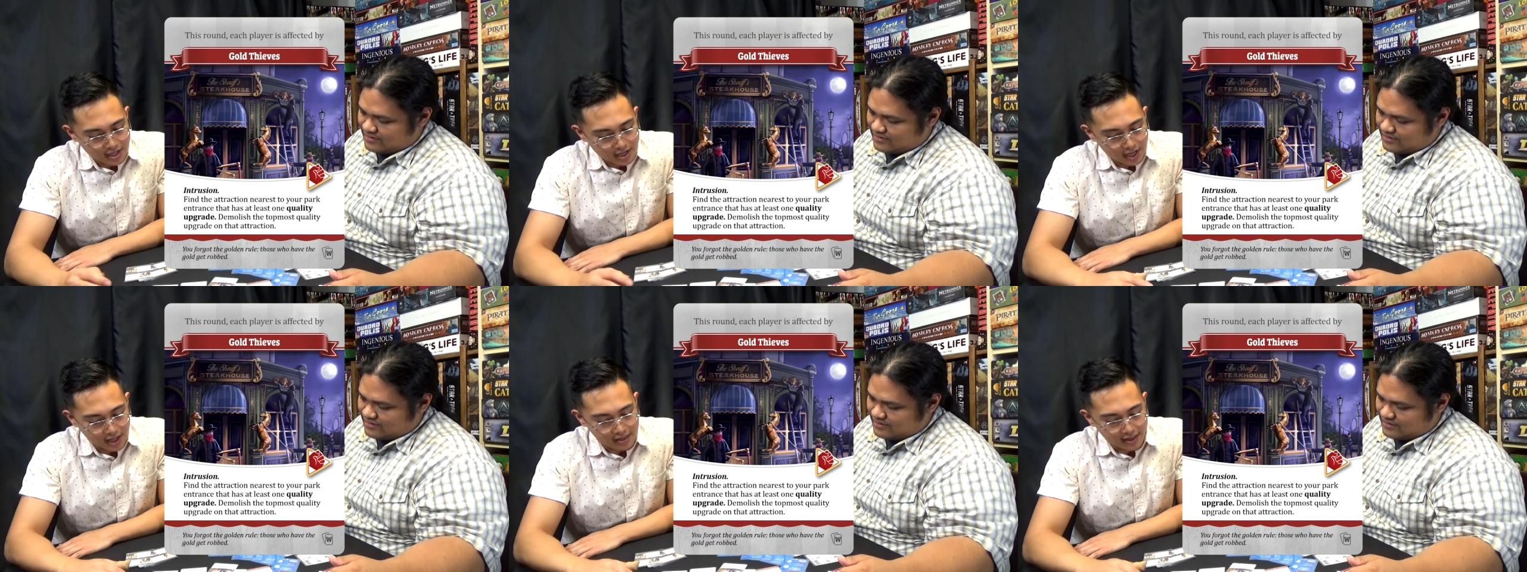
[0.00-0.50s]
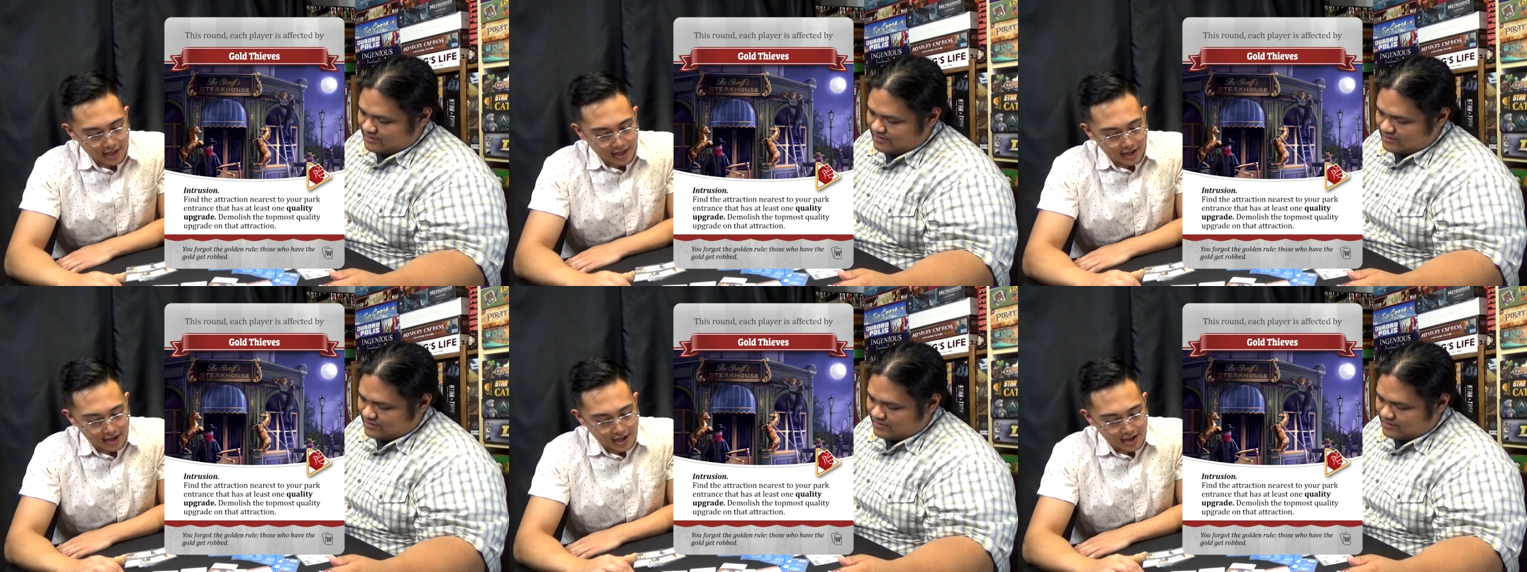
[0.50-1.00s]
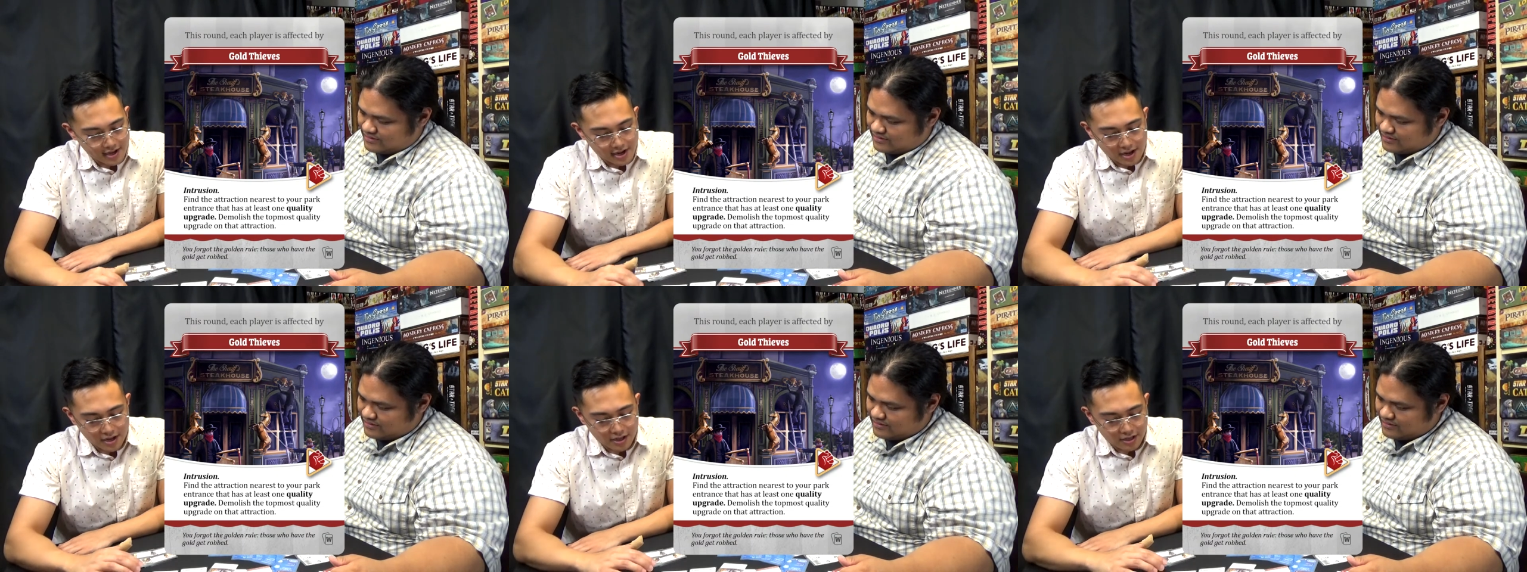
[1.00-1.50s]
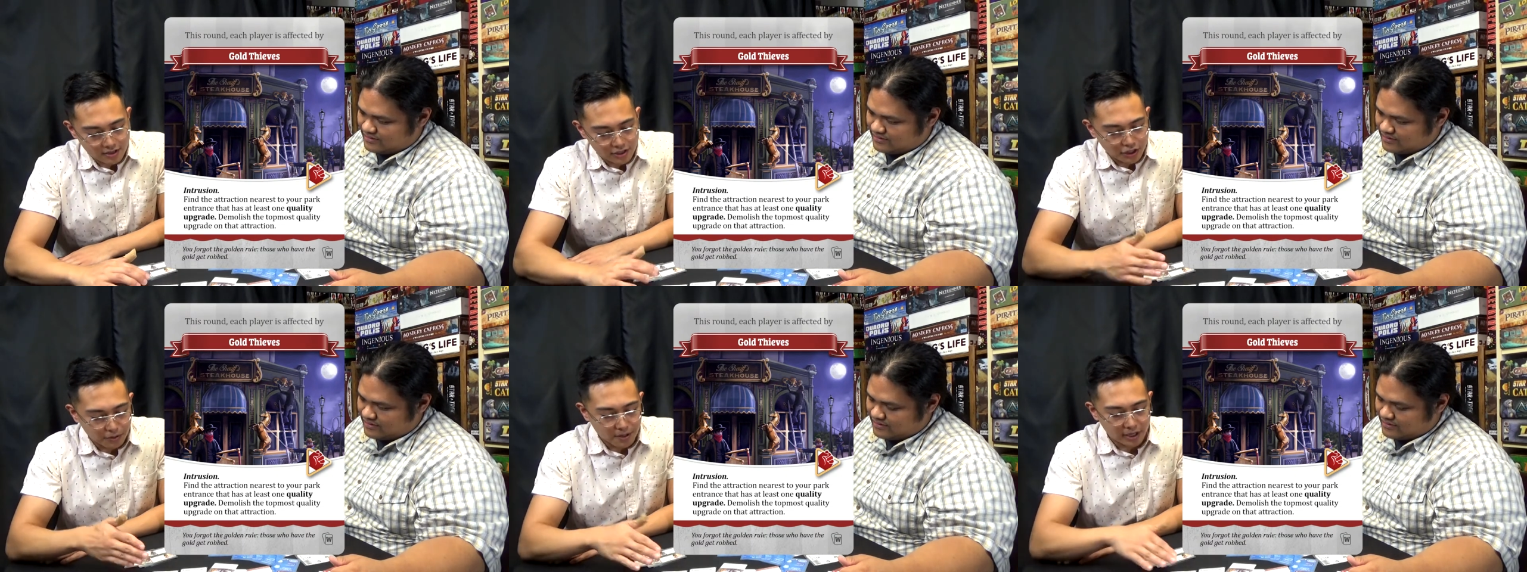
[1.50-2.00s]
Speaker 1: and then to
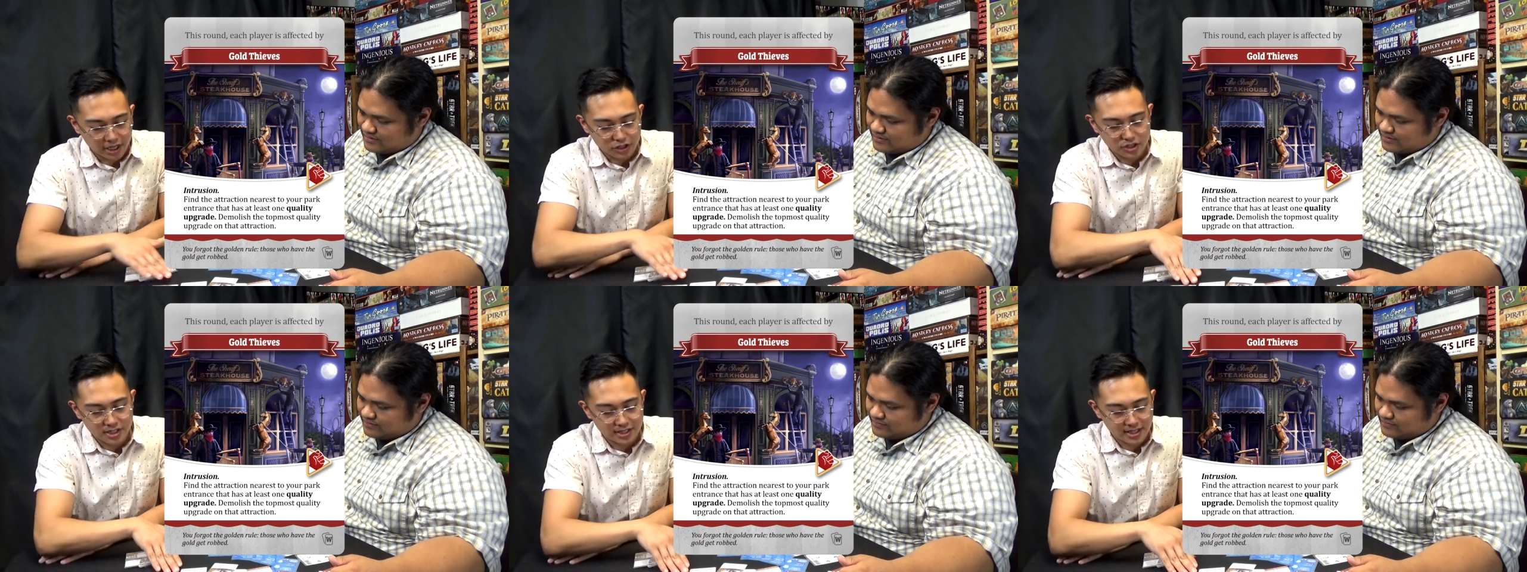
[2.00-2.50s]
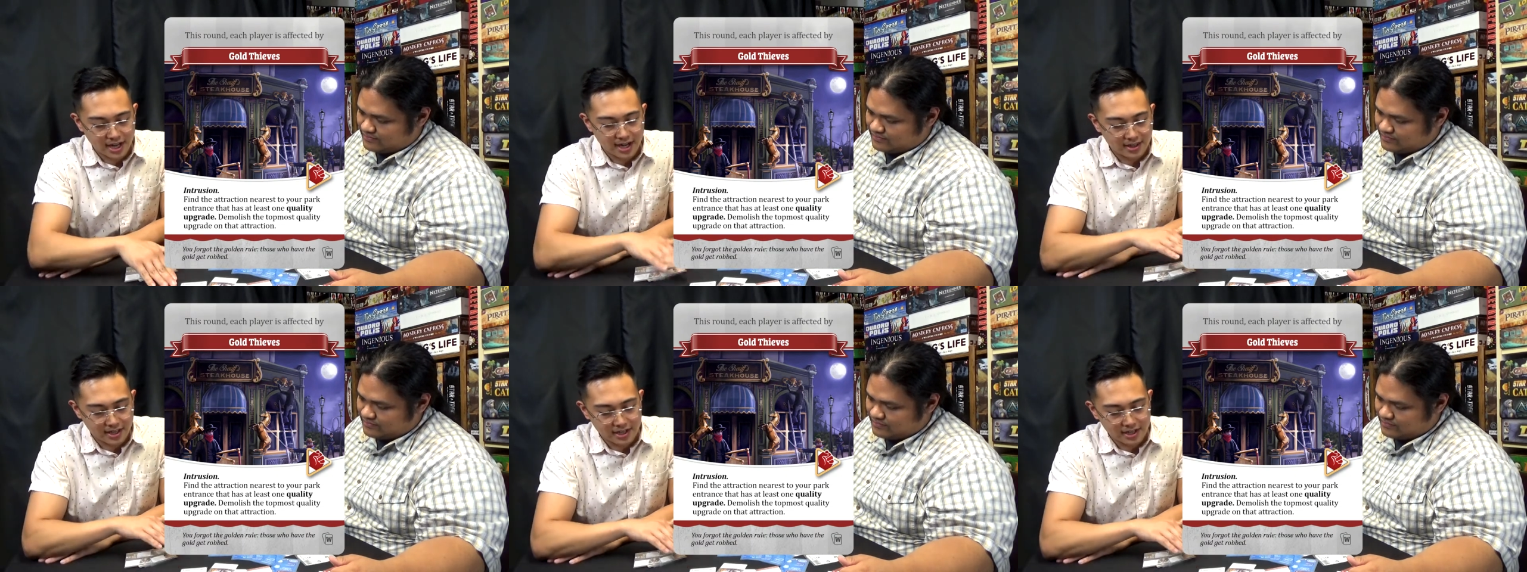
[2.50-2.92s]
your park entrance, and then